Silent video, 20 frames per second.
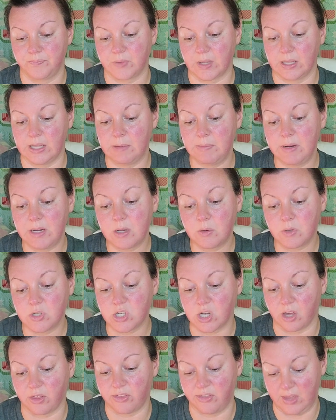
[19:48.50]
let me know what
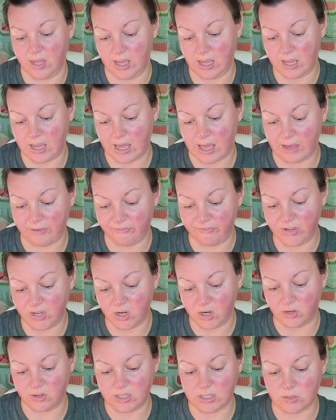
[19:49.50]
y'all think. I
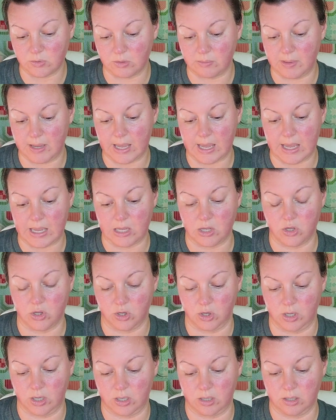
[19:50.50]
figured this would be a
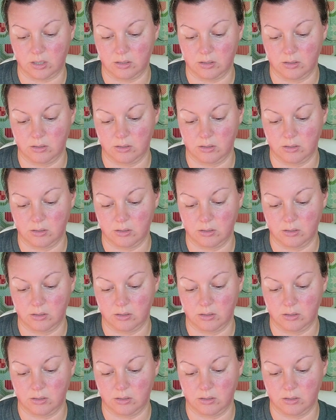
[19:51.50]
good,